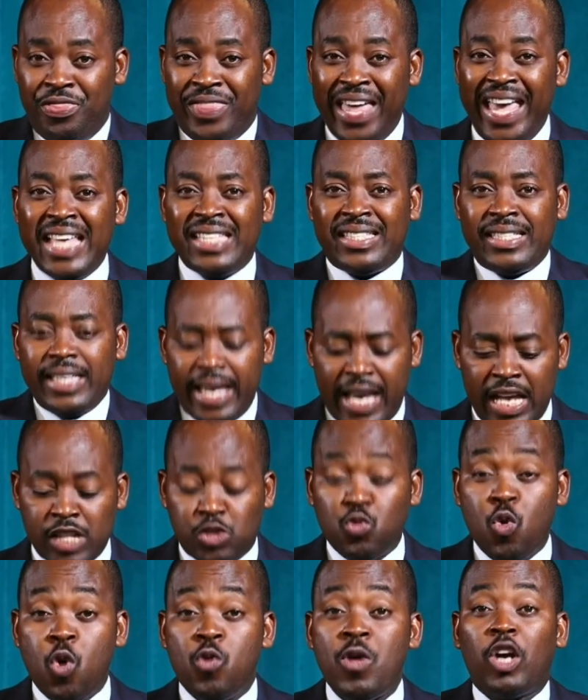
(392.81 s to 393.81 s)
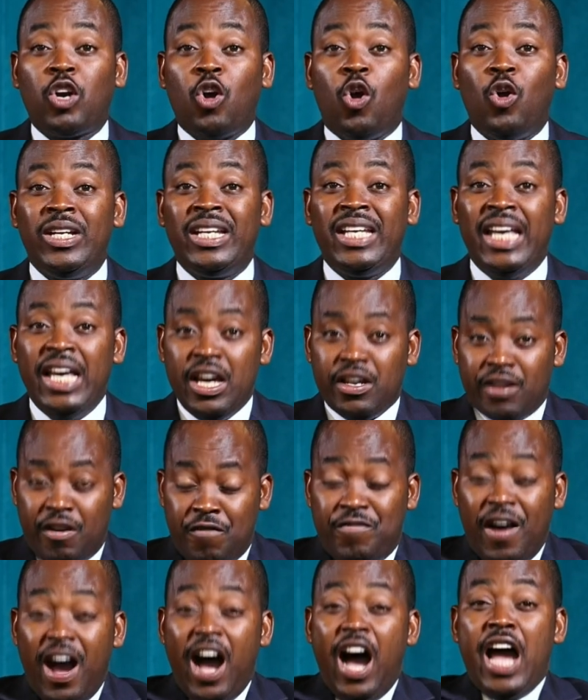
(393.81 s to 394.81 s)
This is what we are calling
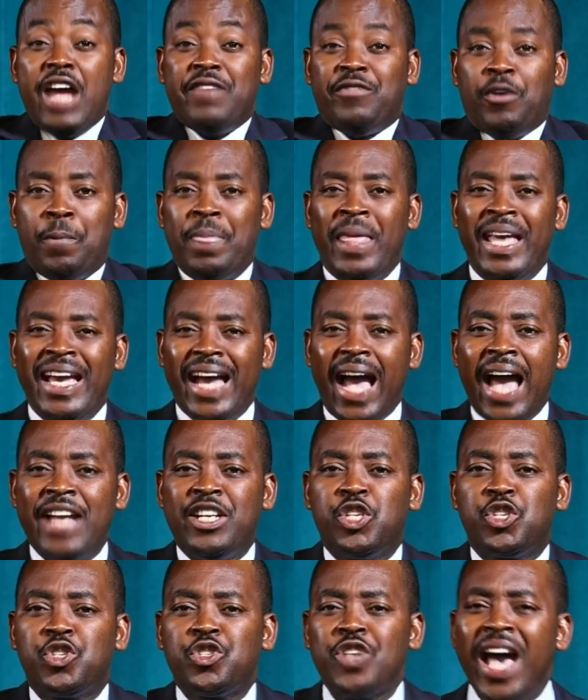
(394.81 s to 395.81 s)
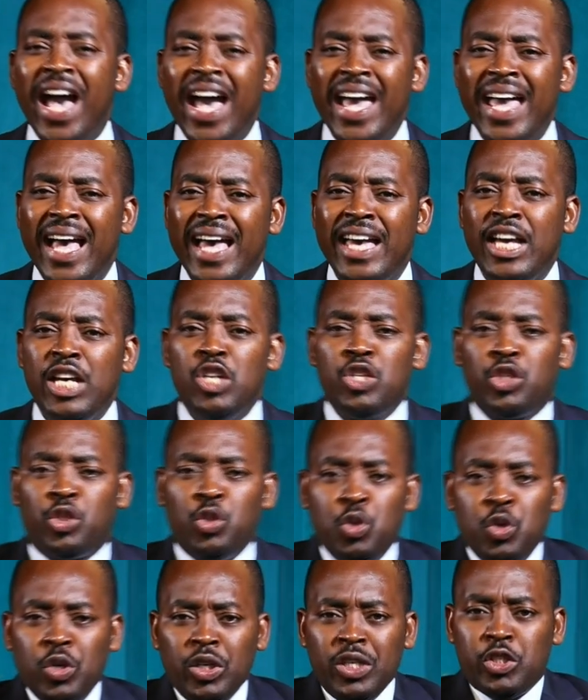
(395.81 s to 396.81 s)
revival, a desire
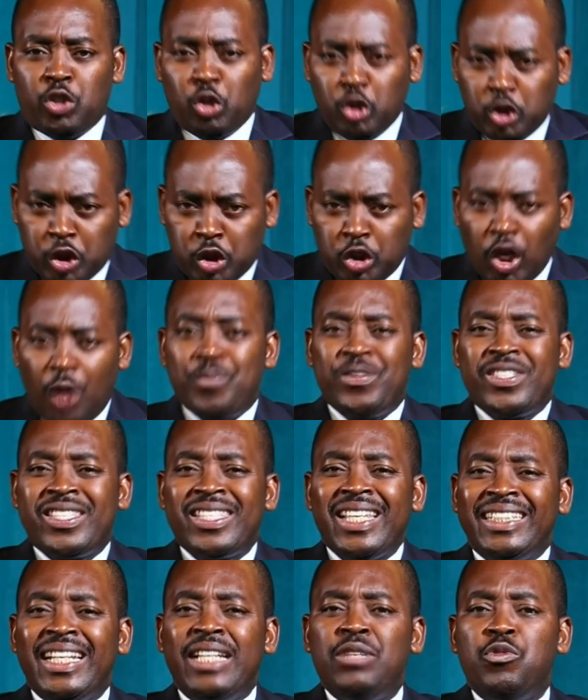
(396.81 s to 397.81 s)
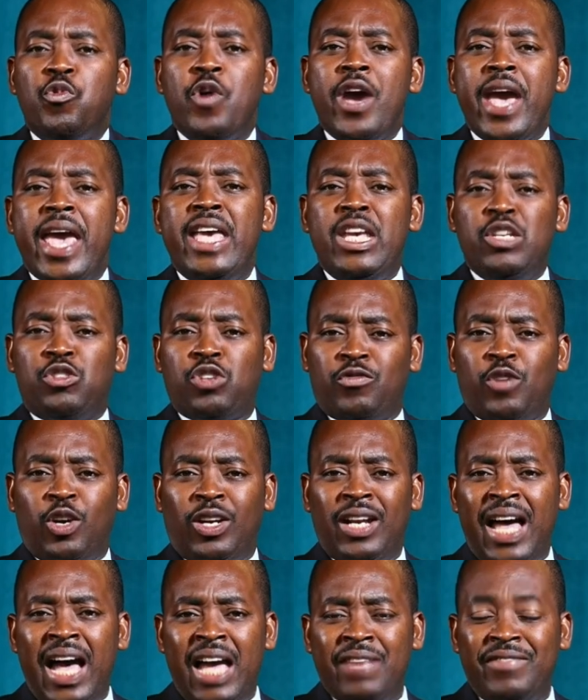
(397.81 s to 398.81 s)
to stop certain ways of
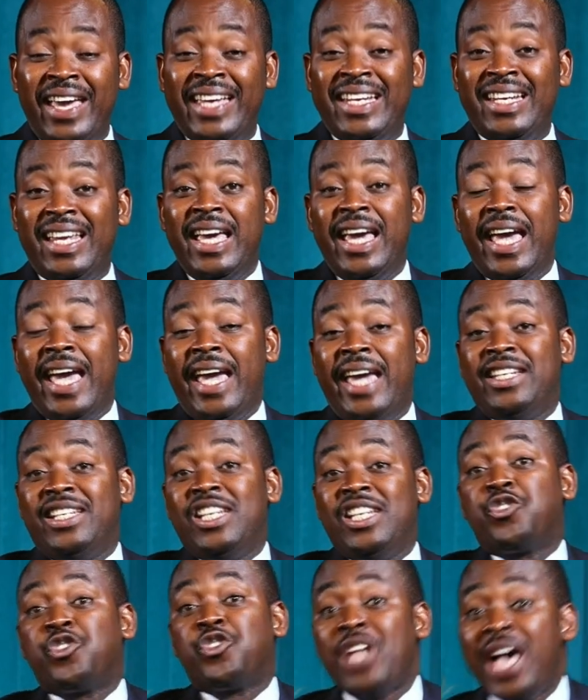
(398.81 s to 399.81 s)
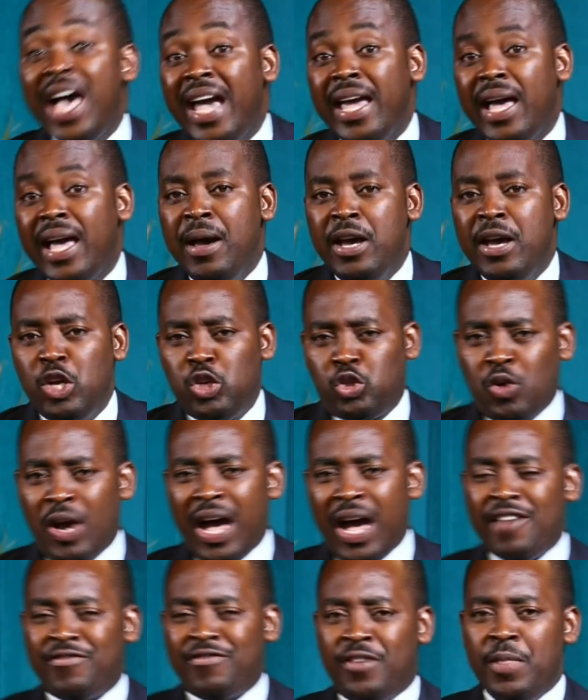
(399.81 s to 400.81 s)
your life and desire to
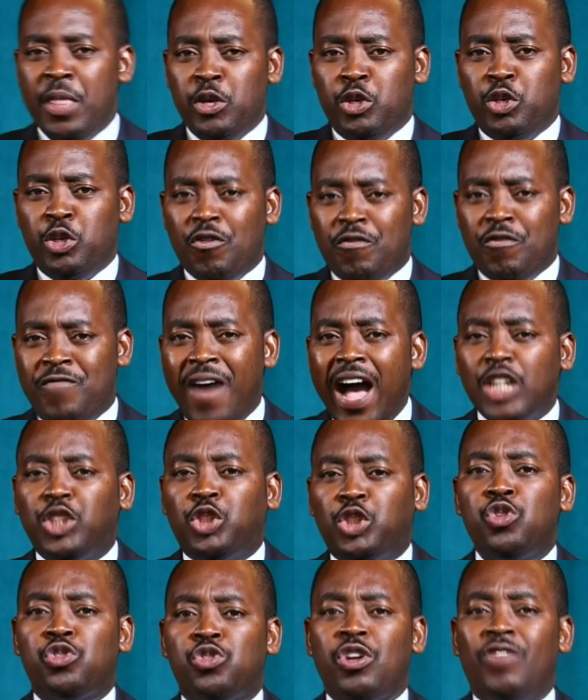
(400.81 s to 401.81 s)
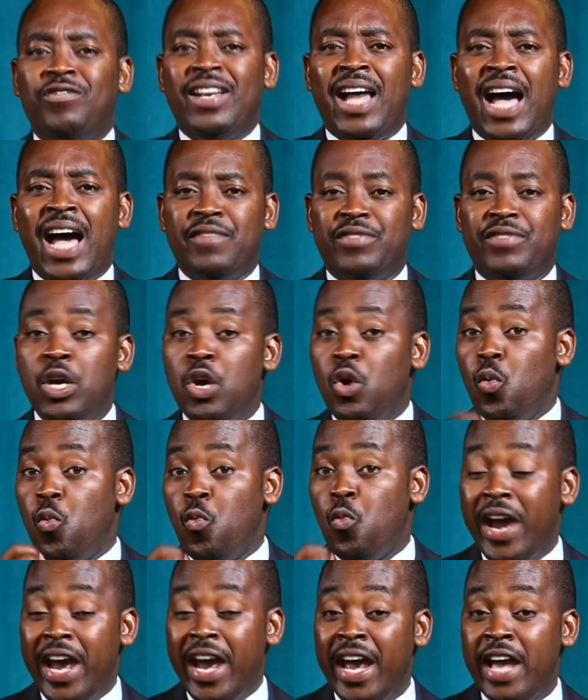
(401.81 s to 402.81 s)
have, you know, virtues of life
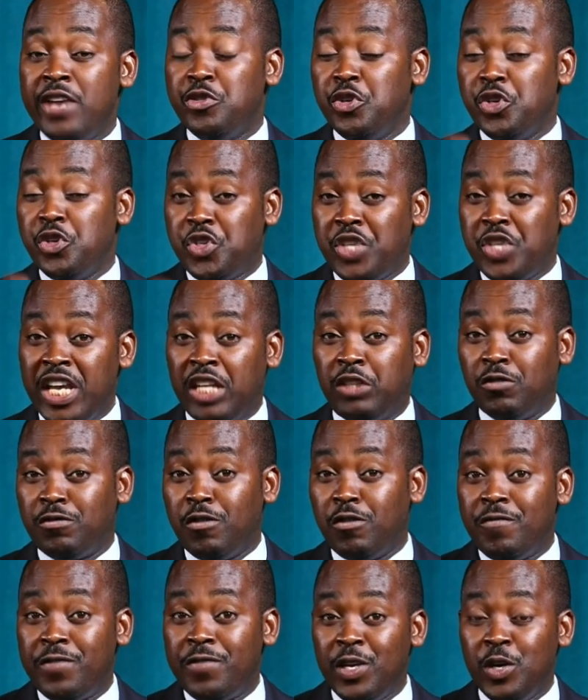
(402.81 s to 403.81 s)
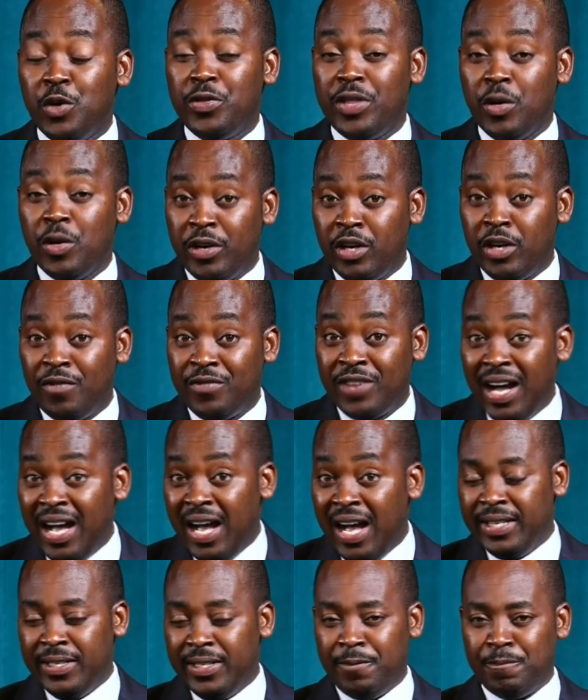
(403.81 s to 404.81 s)
where you seek to fulfill the will of
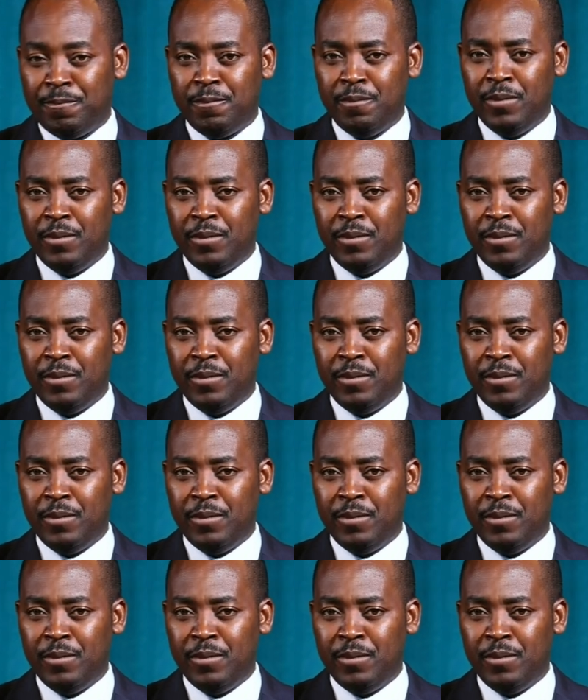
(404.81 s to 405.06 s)
God.